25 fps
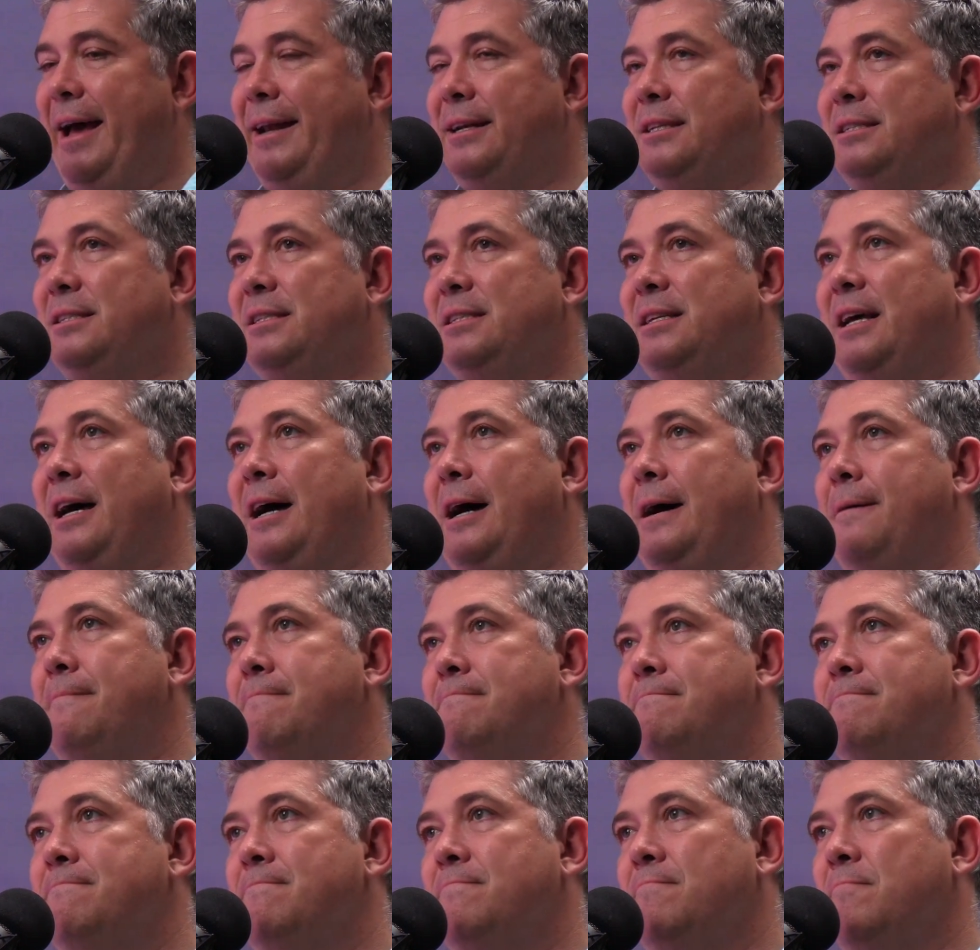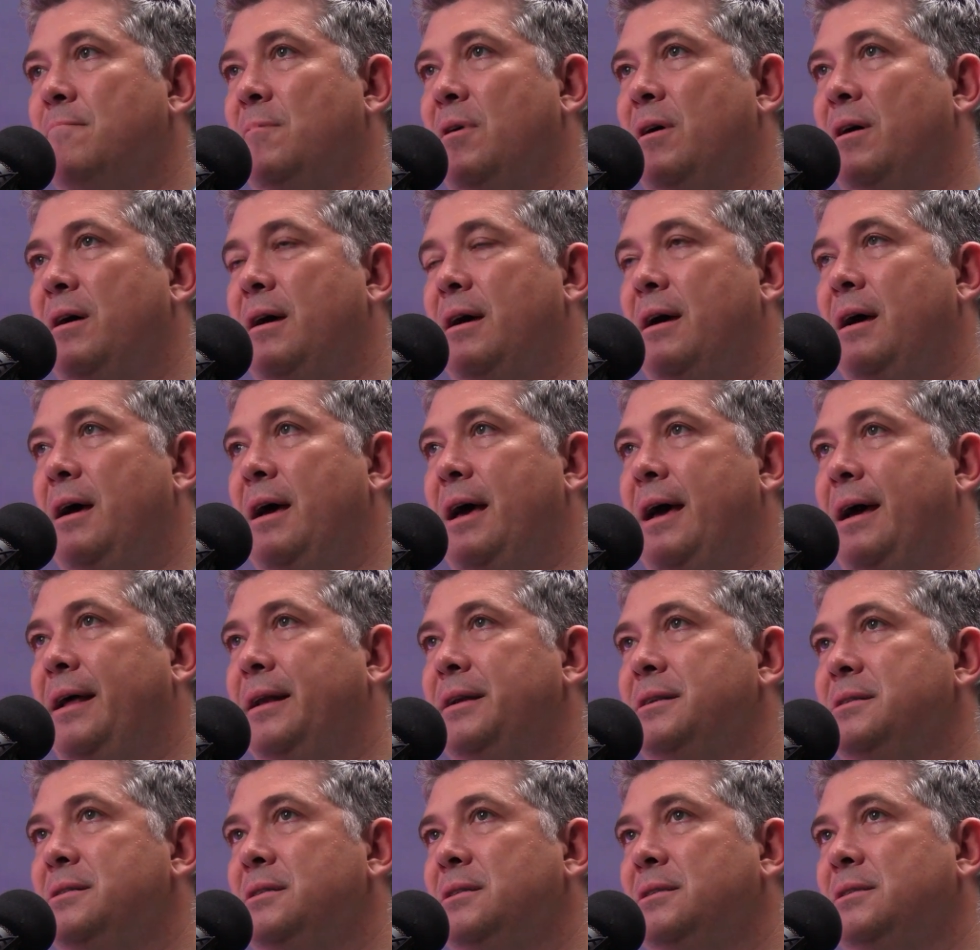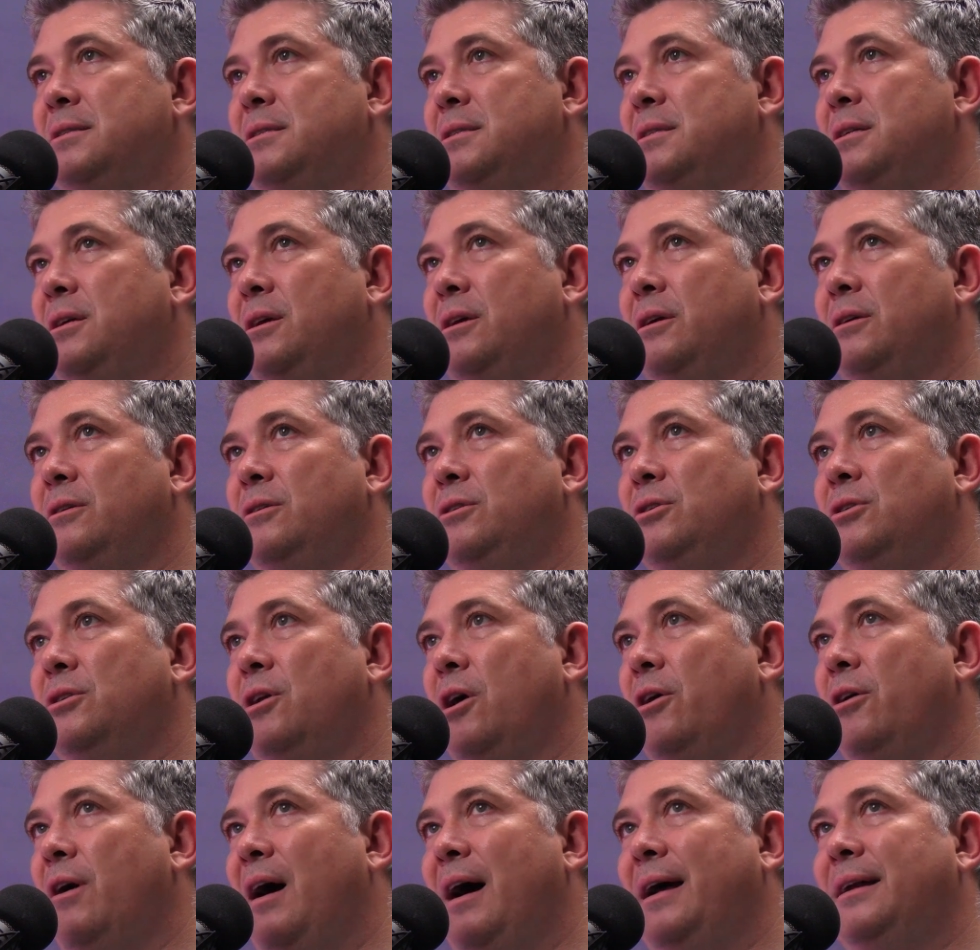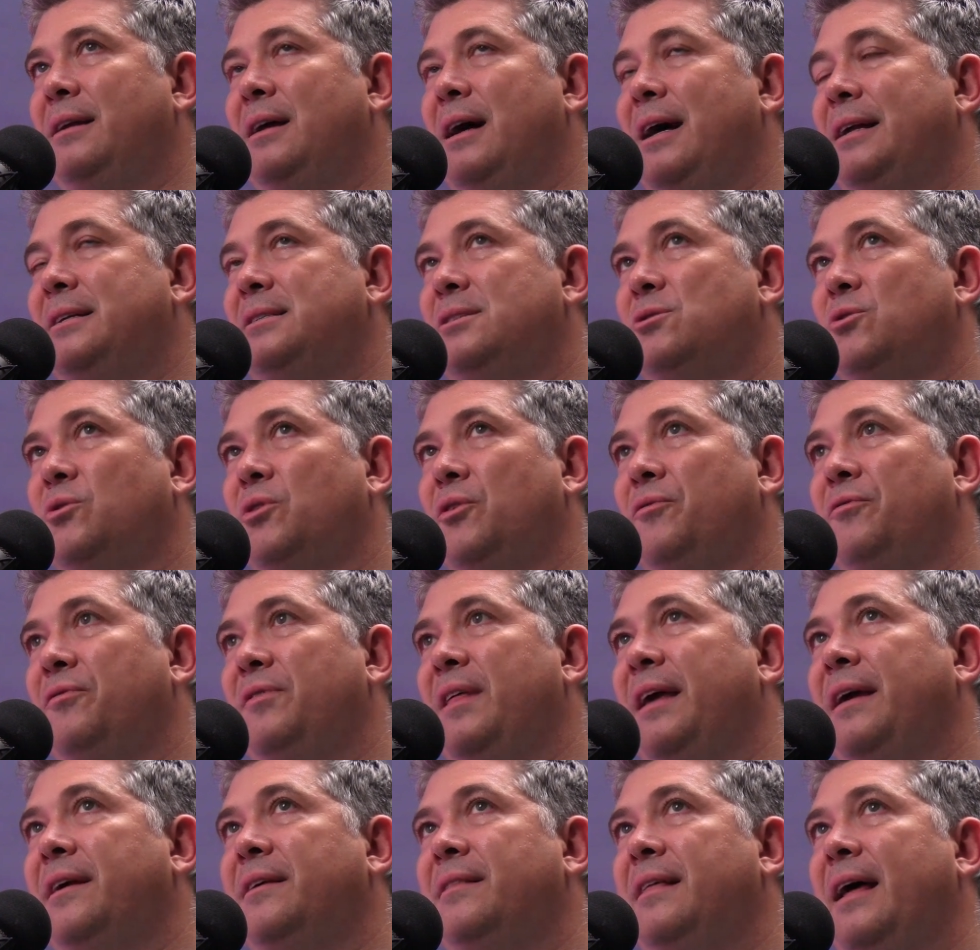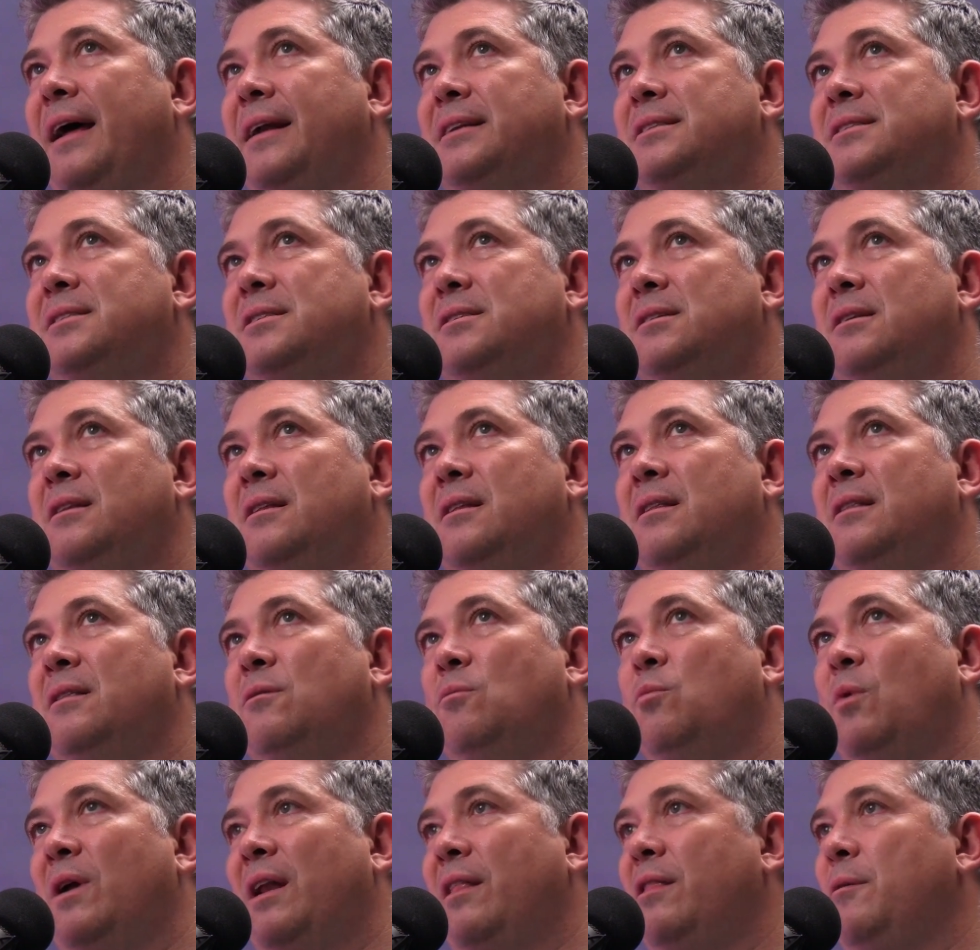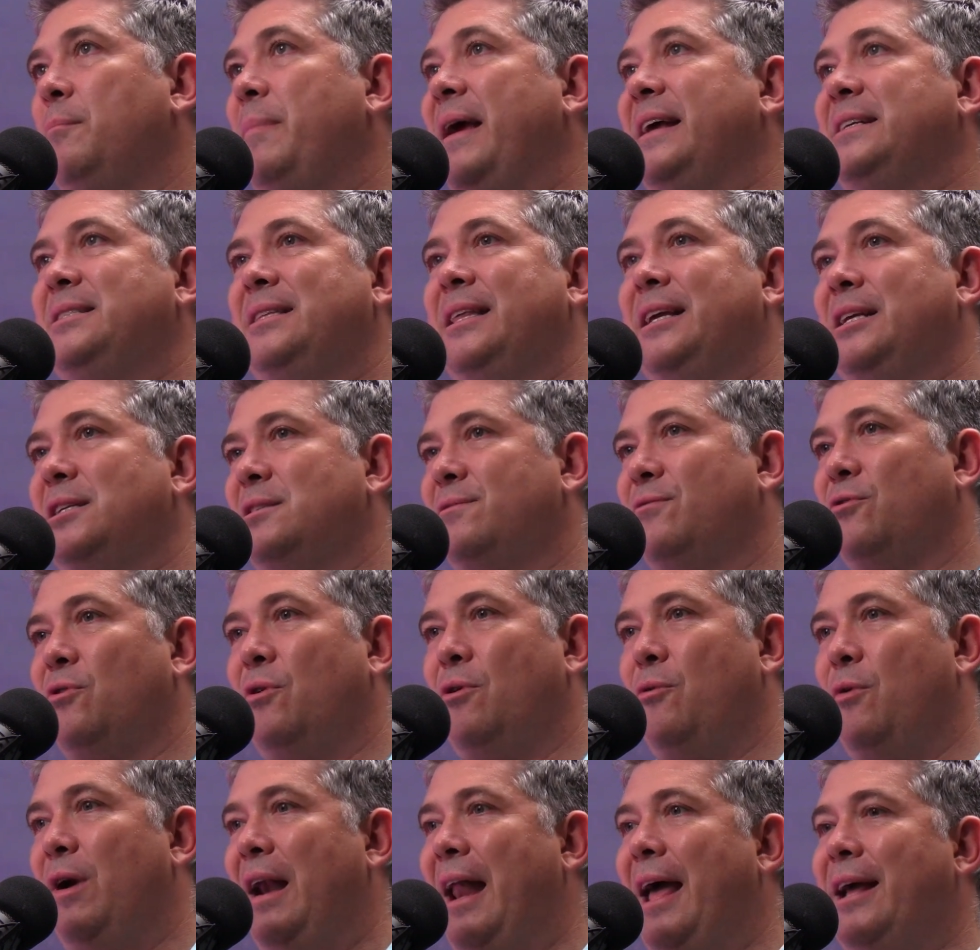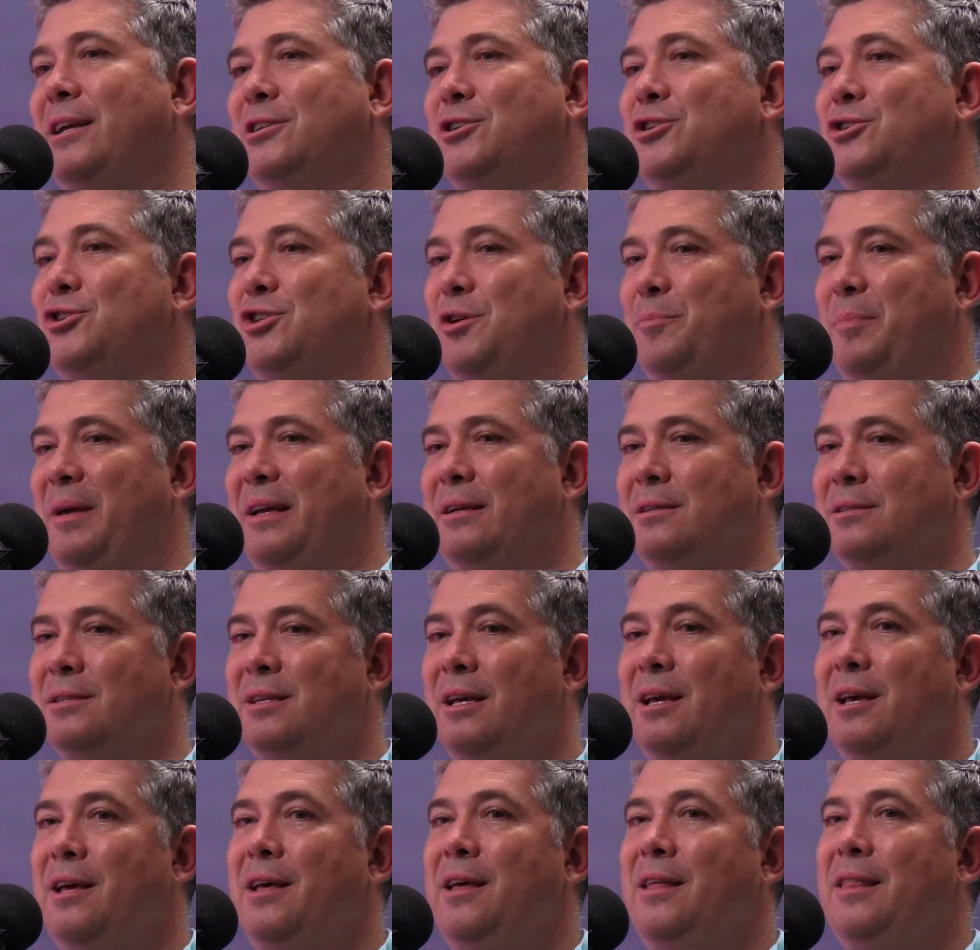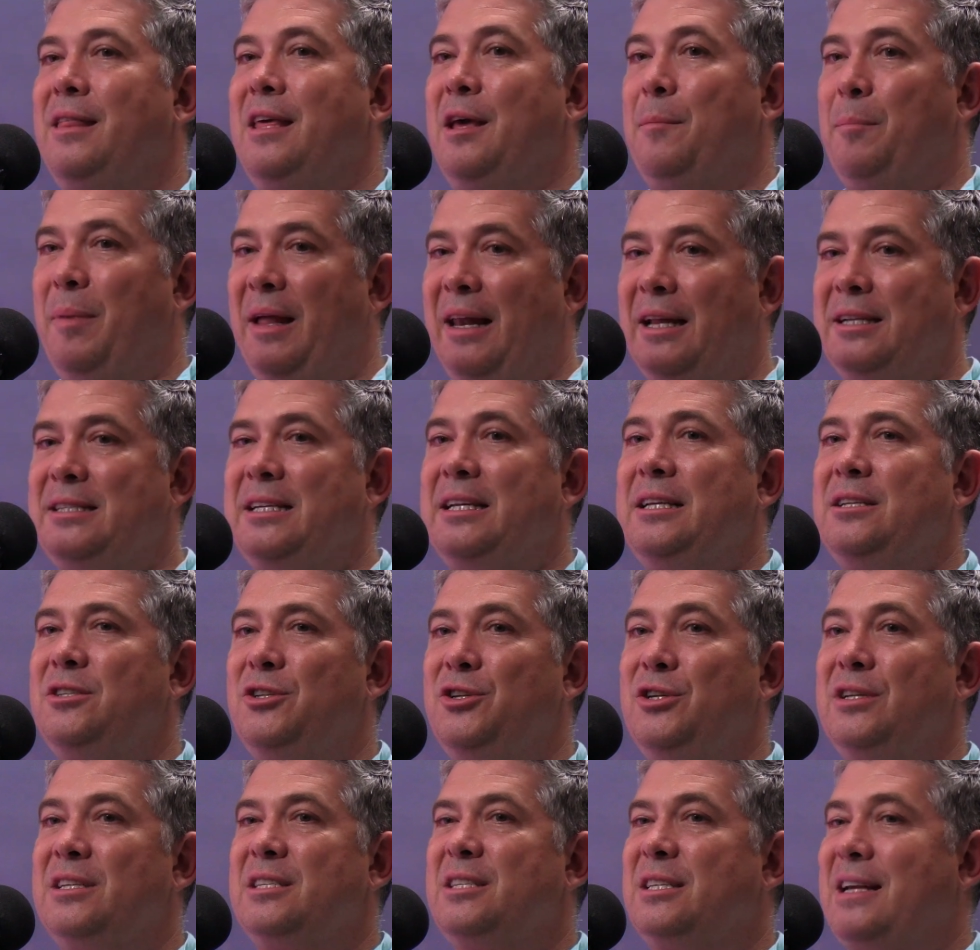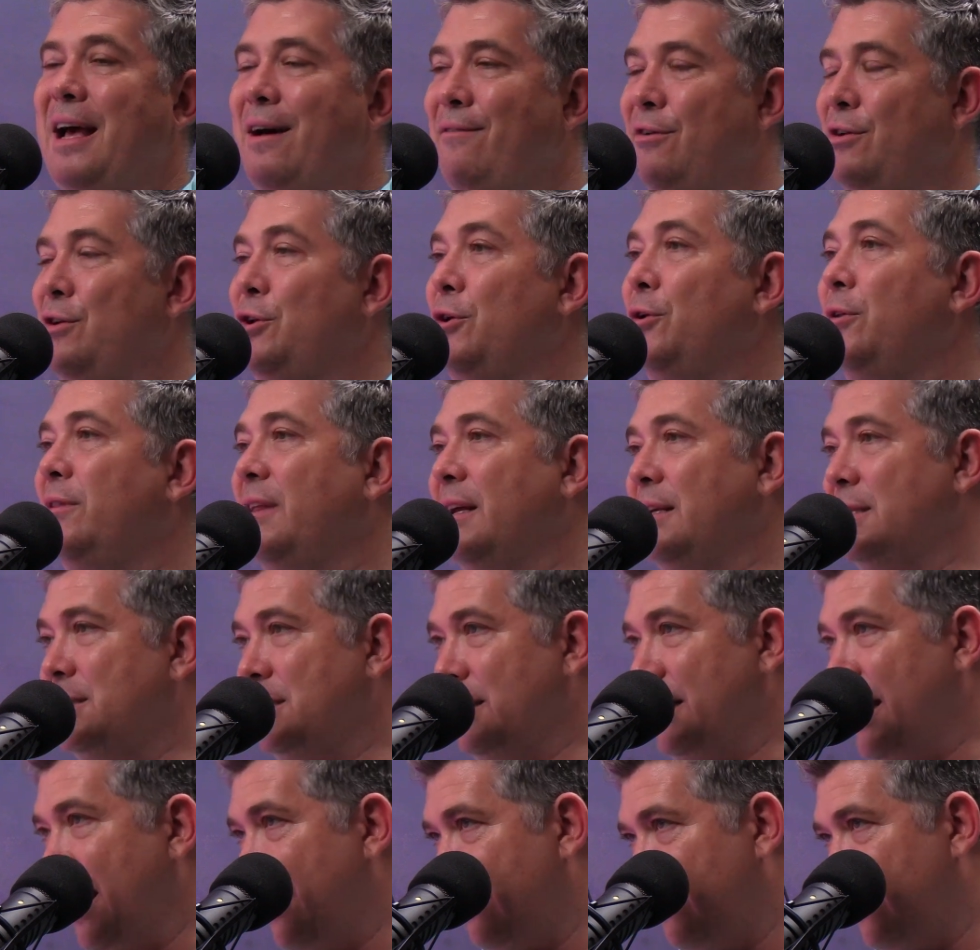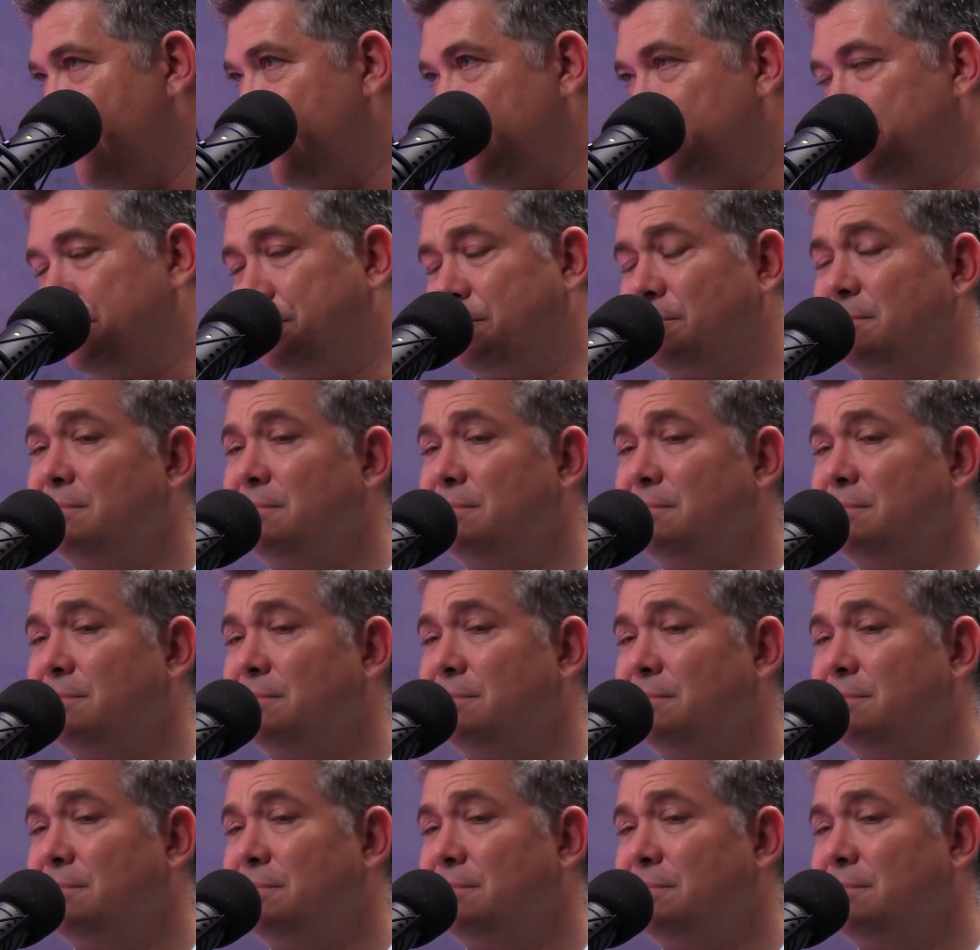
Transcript: And I sort of think that one of the best things for a relationship is the ability to discover new things together